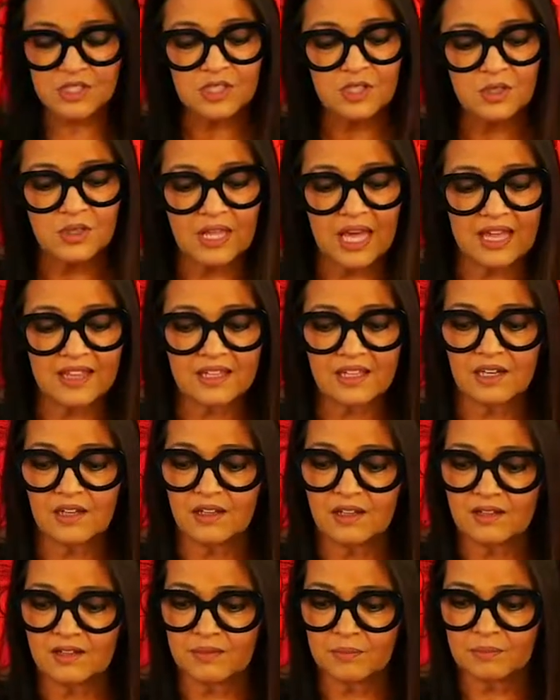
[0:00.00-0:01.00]
do that
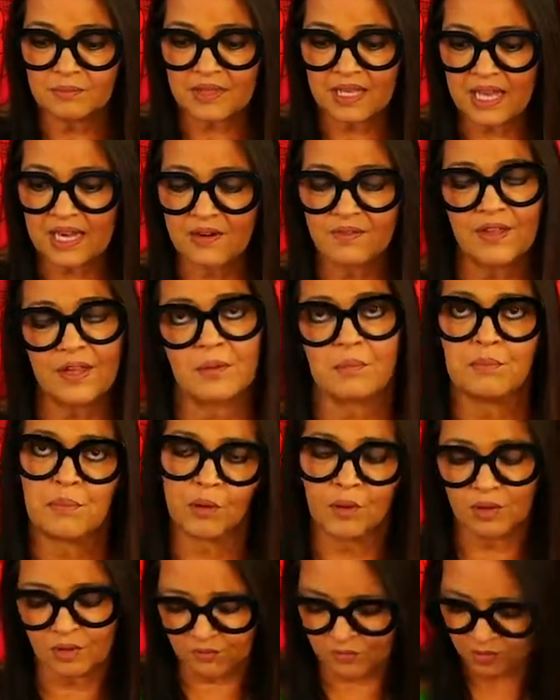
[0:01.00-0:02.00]
little kind of like
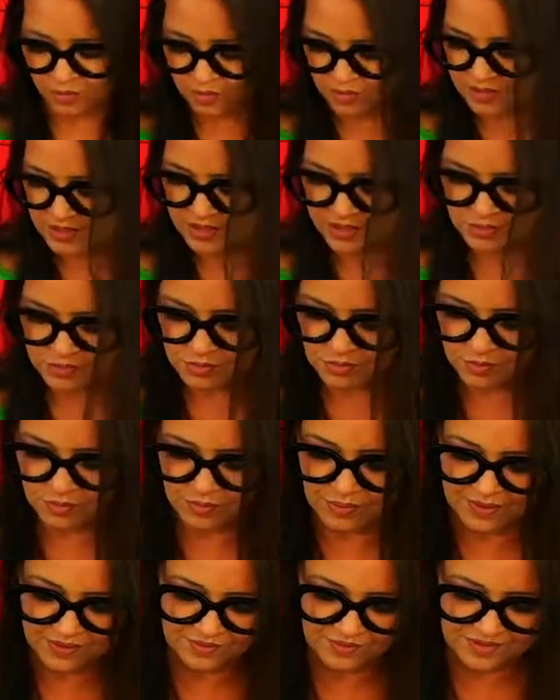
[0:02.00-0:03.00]
bowl of roses or
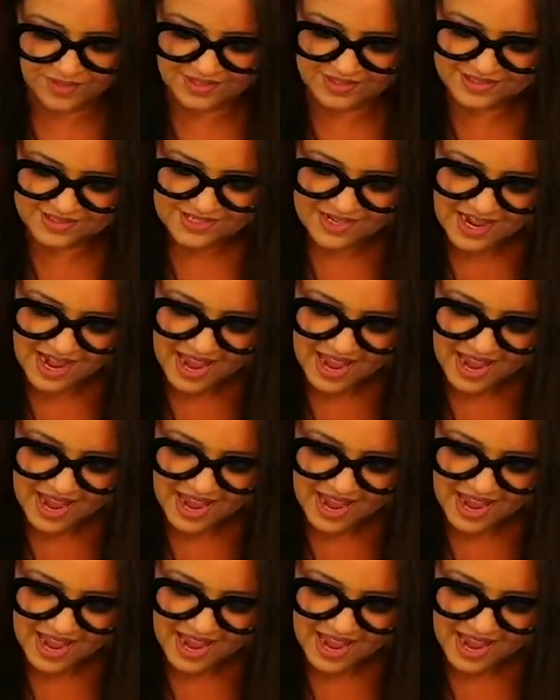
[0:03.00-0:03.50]
whatever it is.